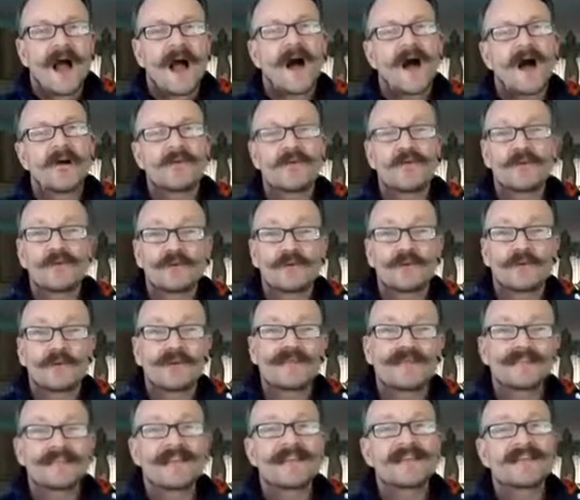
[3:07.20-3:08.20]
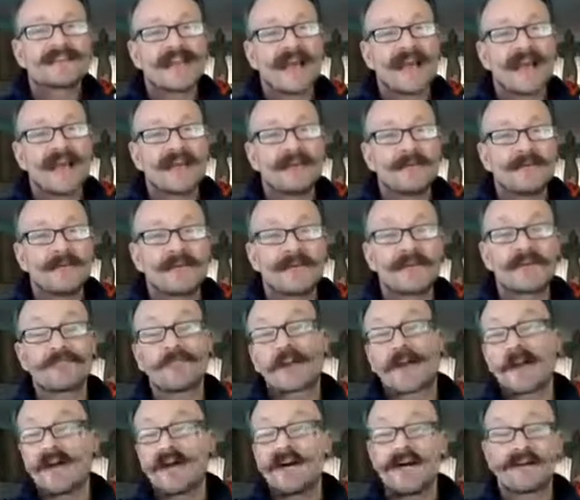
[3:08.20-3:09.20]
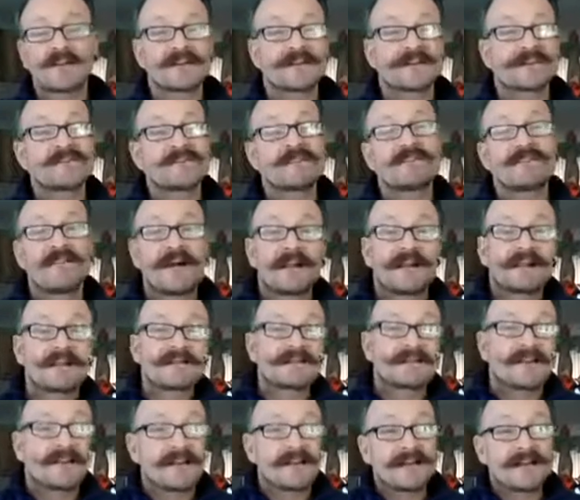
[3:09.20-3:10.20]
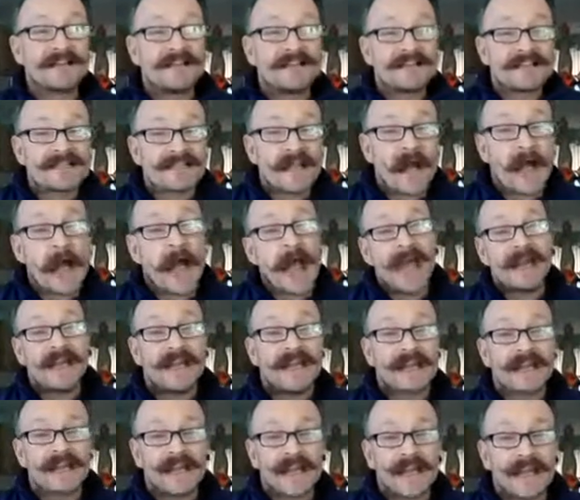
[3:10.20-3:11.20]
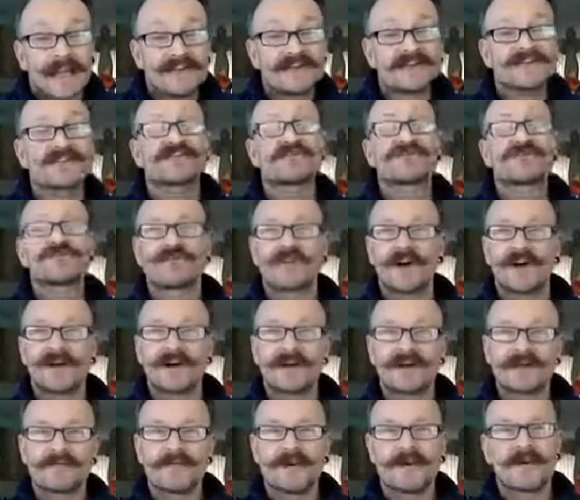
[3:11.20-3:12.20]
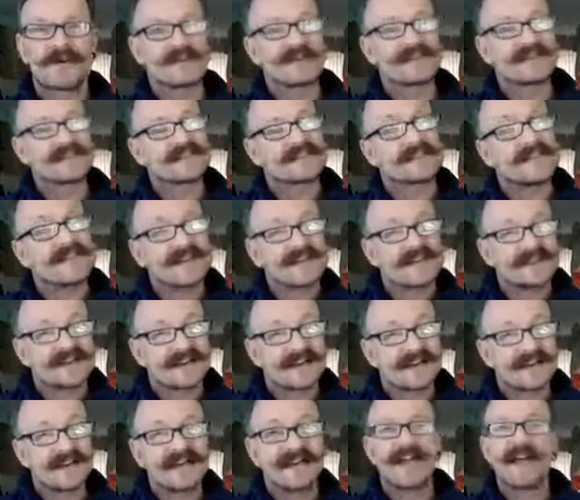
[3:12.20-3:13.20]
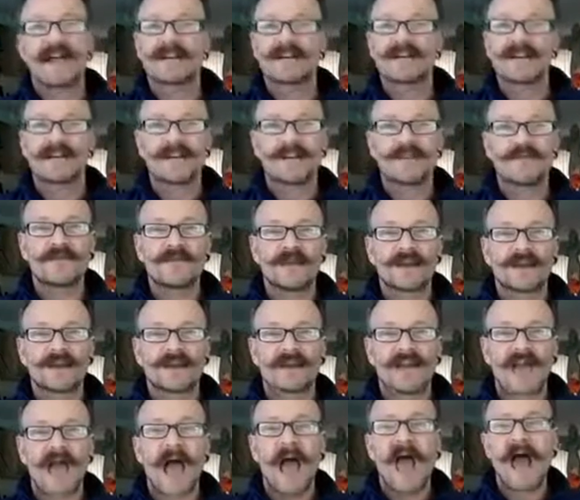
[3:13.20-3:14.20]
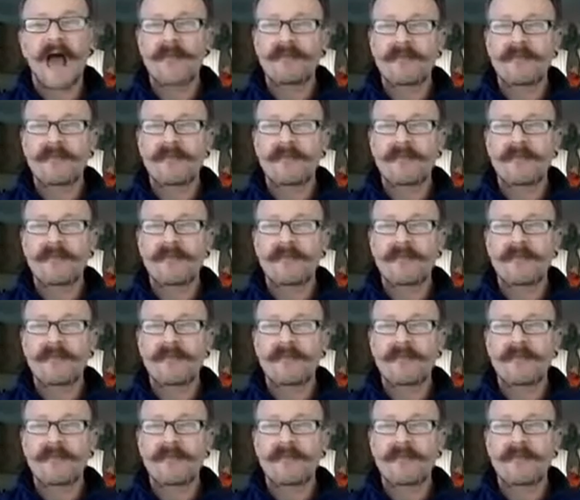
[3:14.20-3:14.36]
I would always say to anybody, regardless of Valentine, Easter, any occasion, try and buy seasonally and locally.